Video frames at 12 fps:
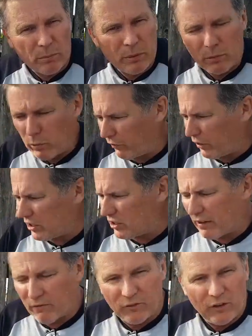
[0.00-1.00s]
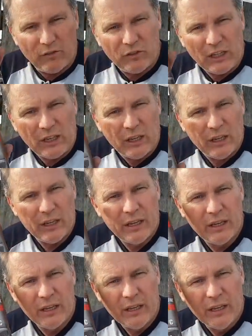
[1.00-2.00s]
to be with the 750
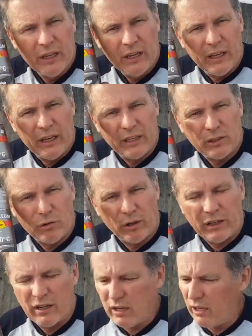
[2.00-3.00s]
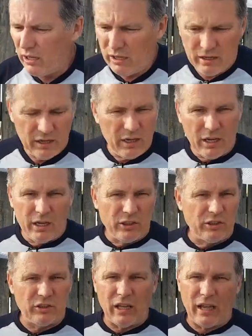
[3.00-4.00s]
heat treat.
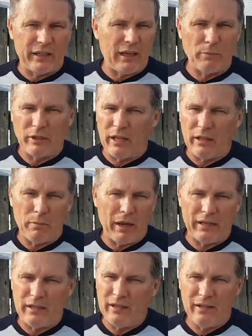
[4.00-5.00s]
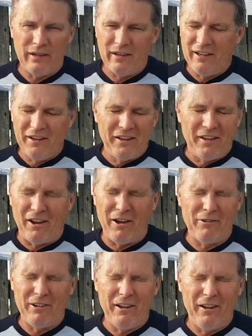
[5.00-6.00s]
She's starting to come together, mate.
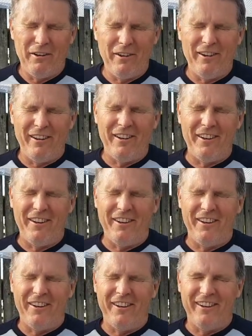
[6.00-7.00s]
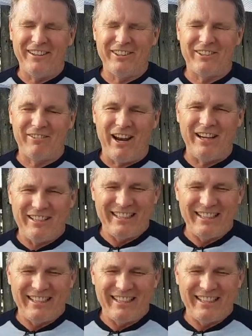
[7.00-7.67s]
Oh, it's great.